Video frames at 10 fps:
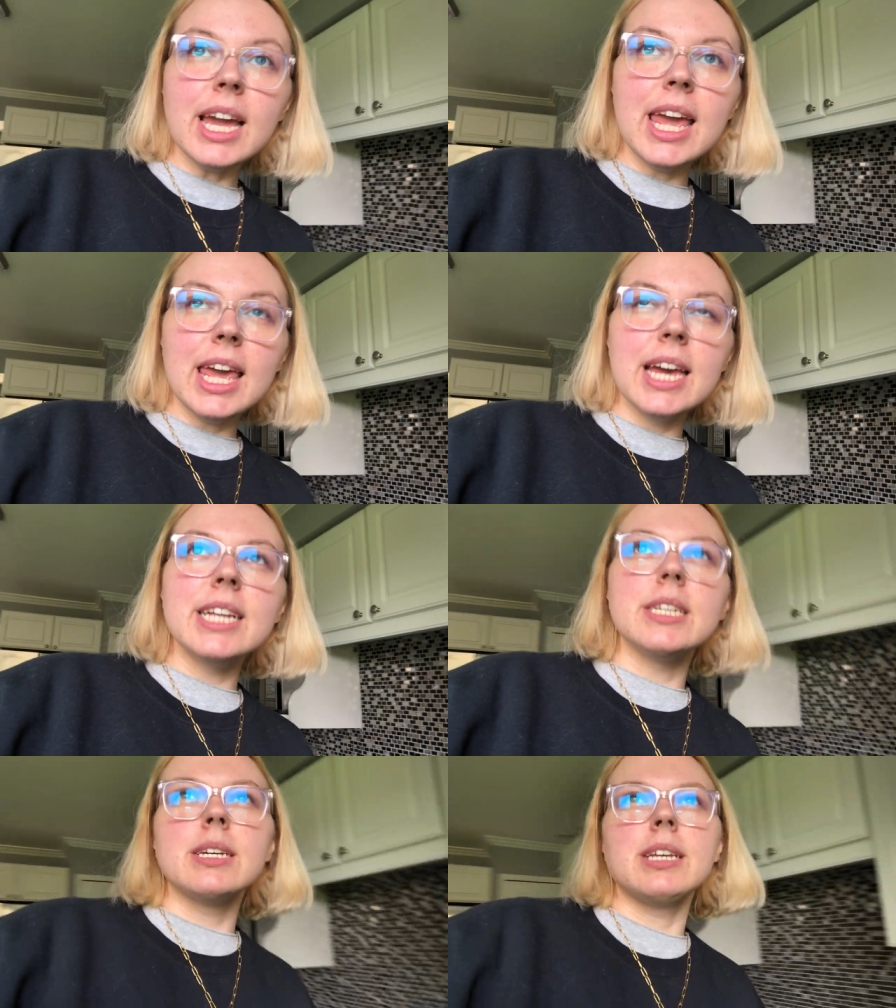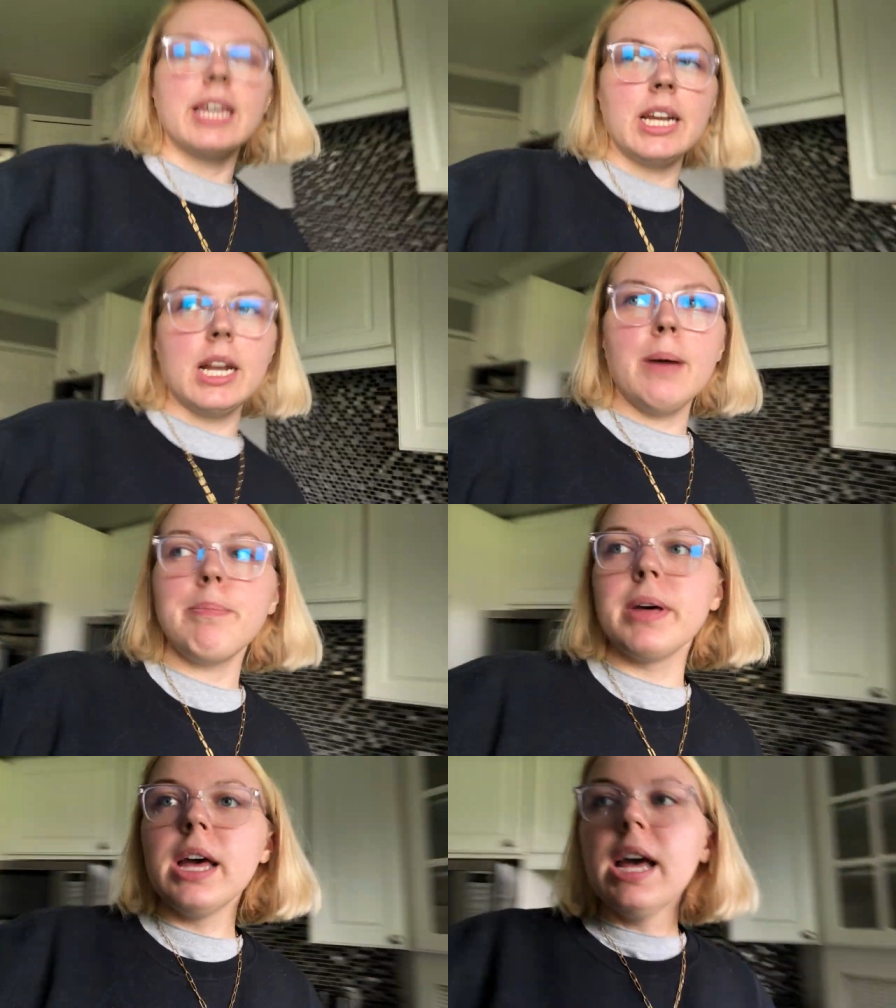and get it
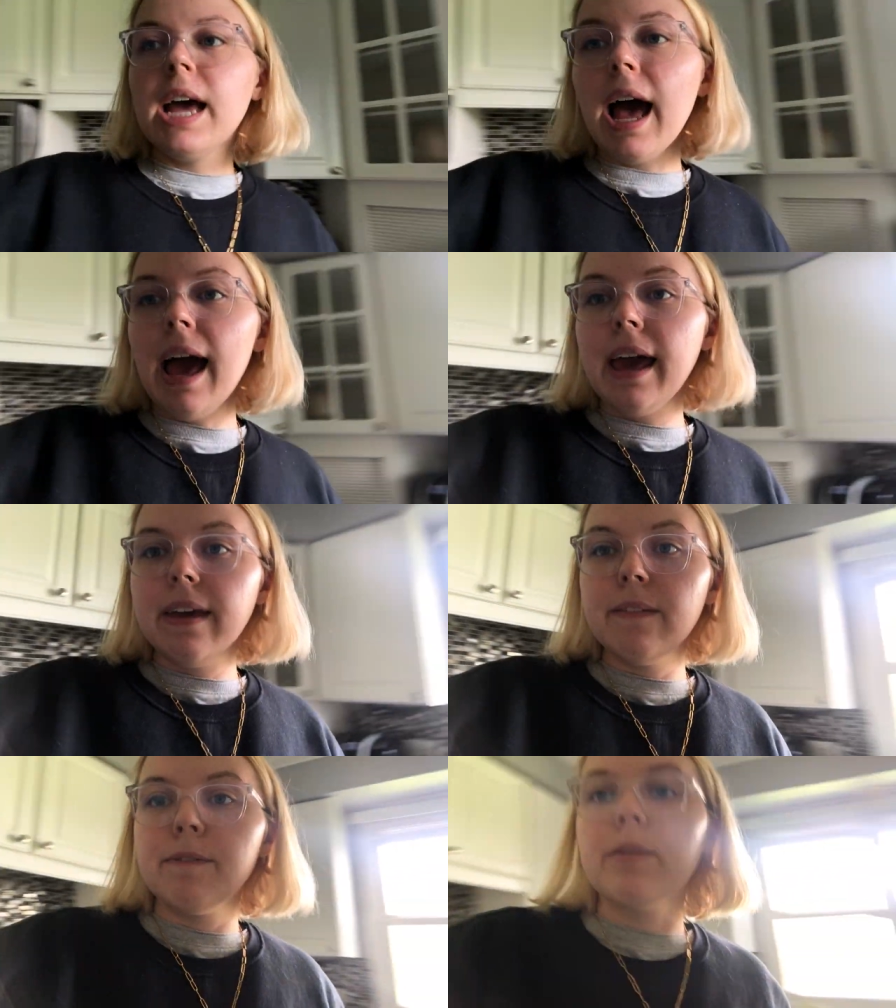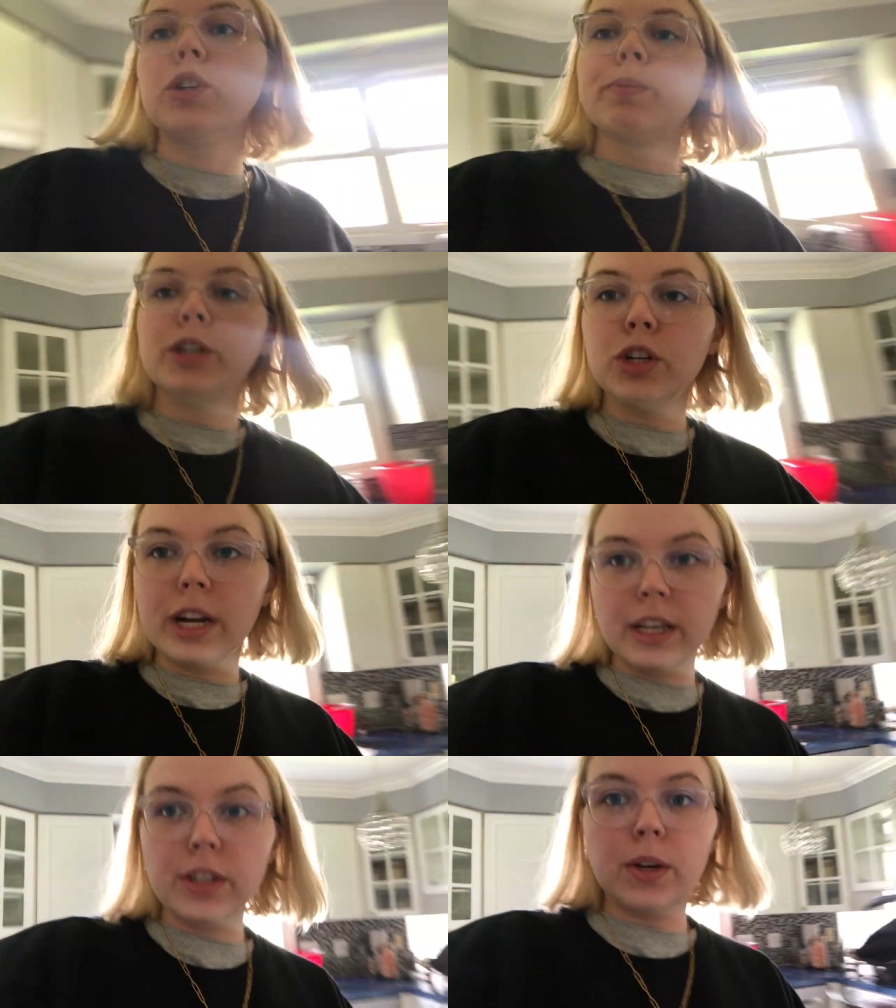up. I have been
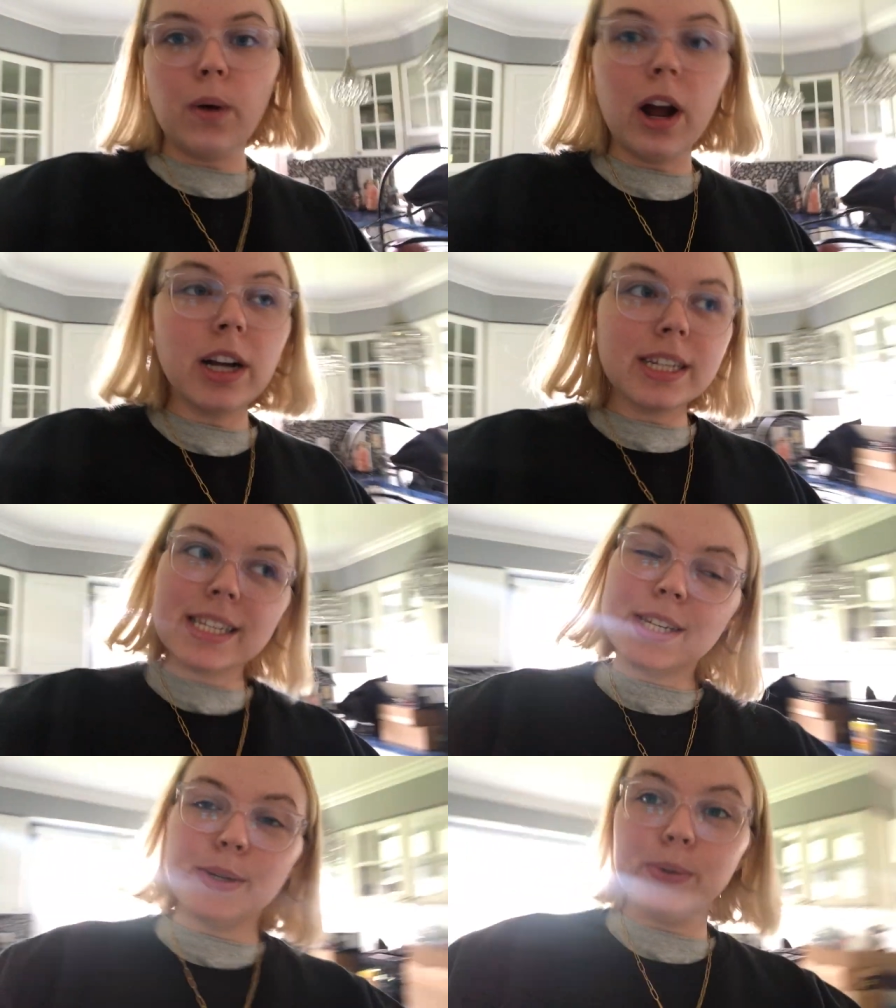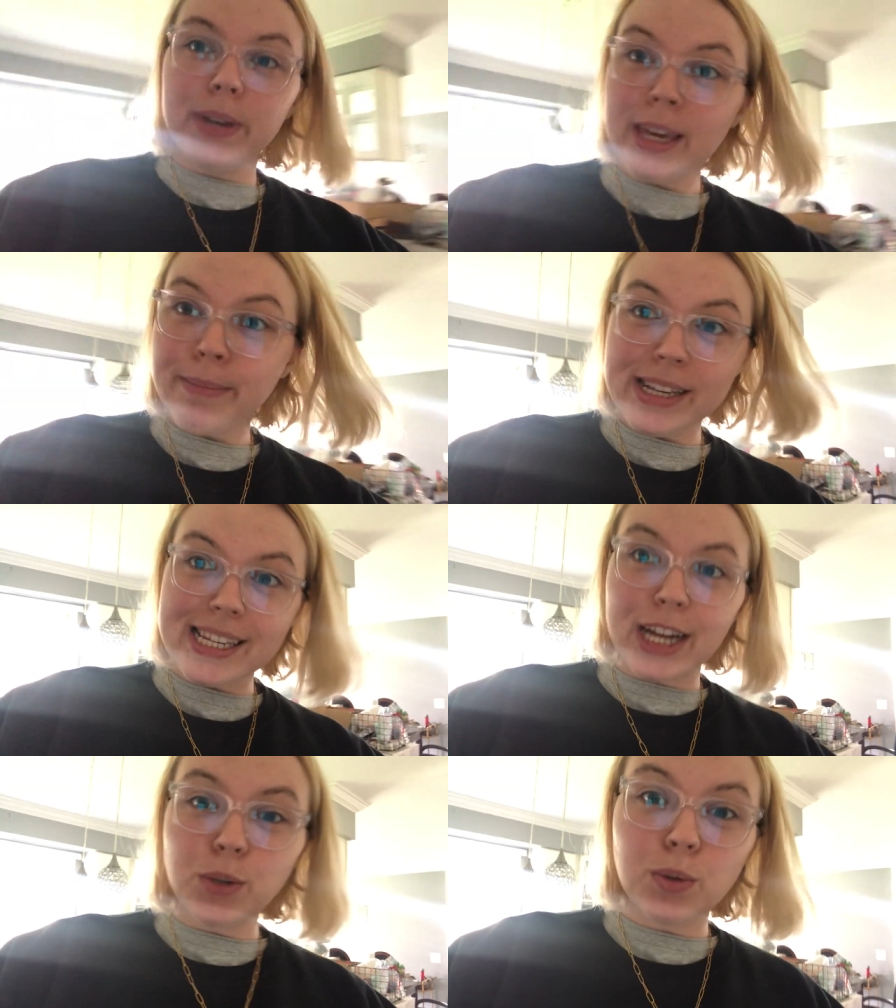trying so hard to keep my
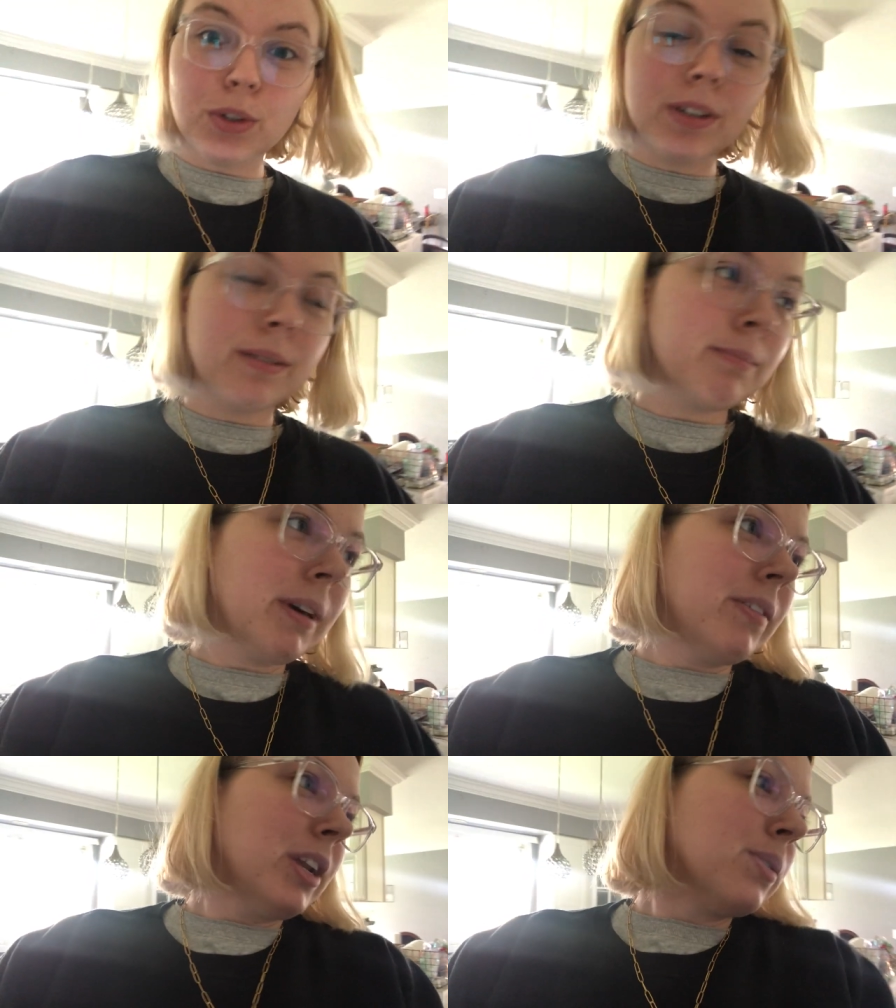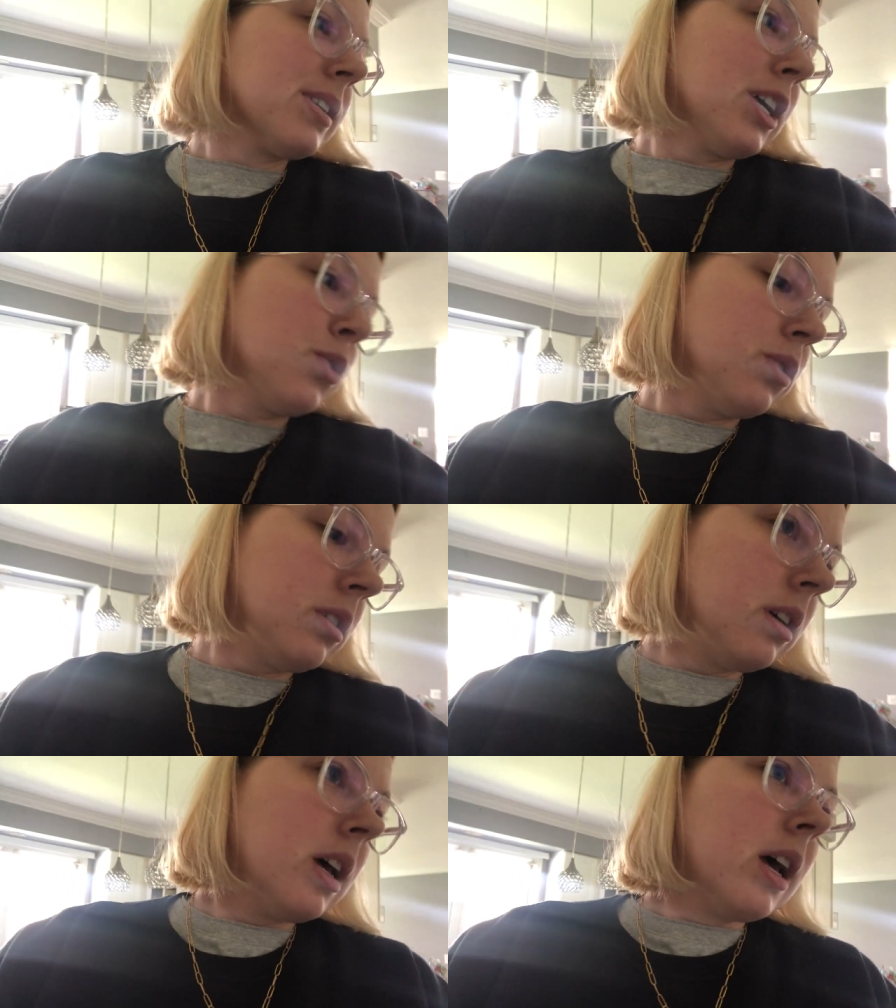schedule, my video
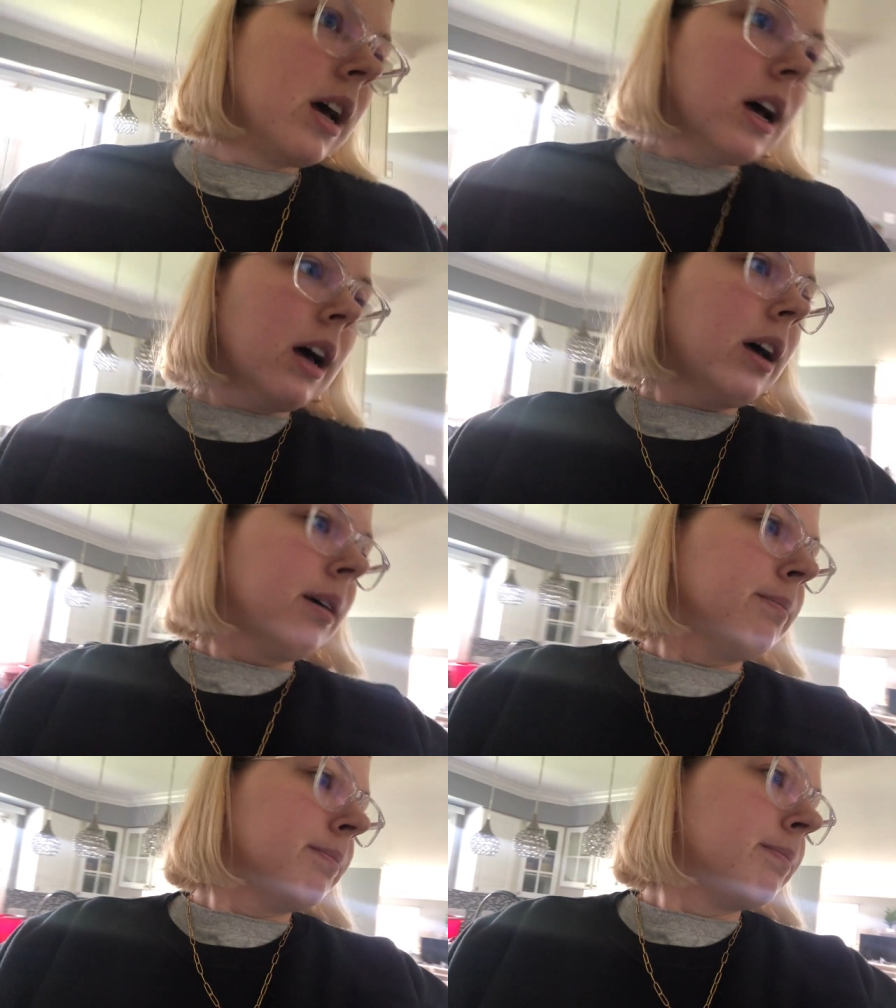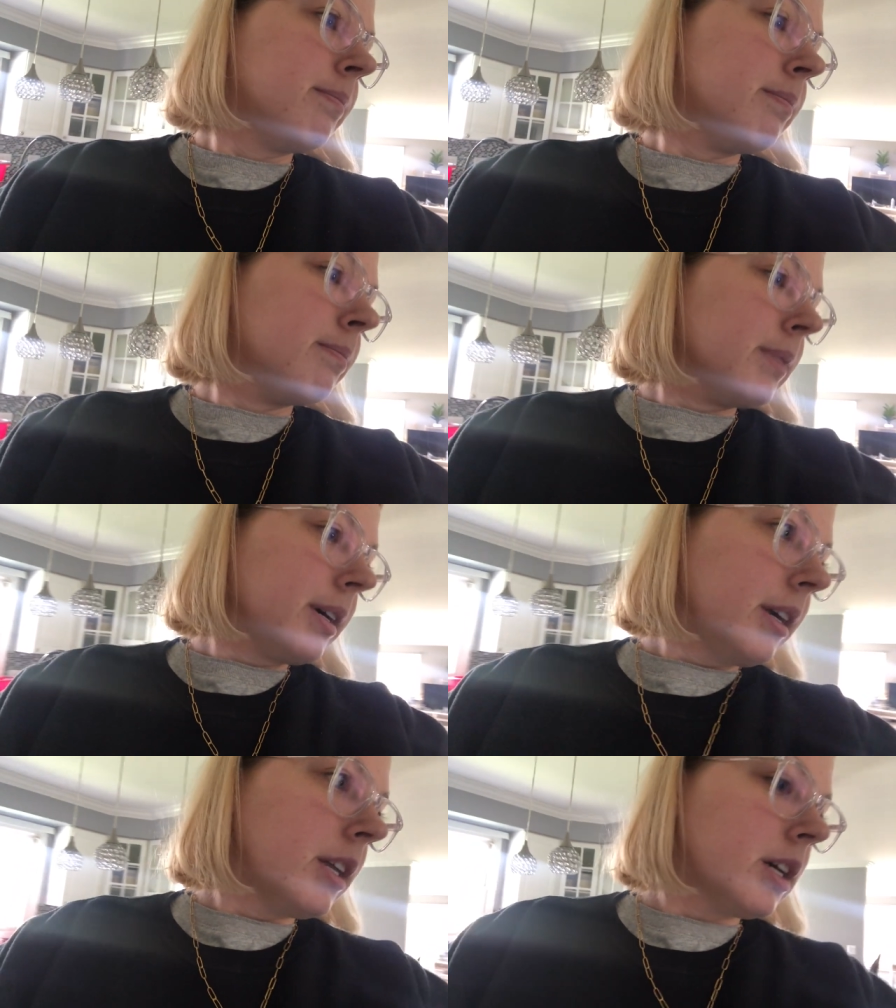schedule,
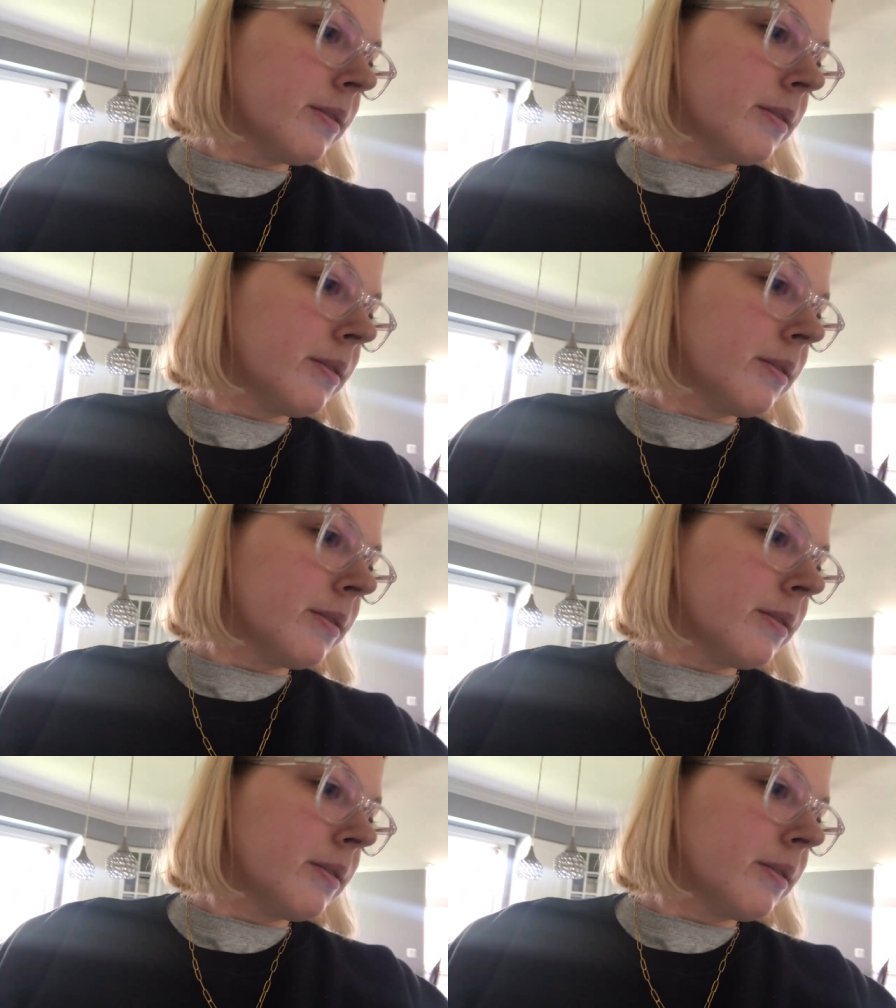but you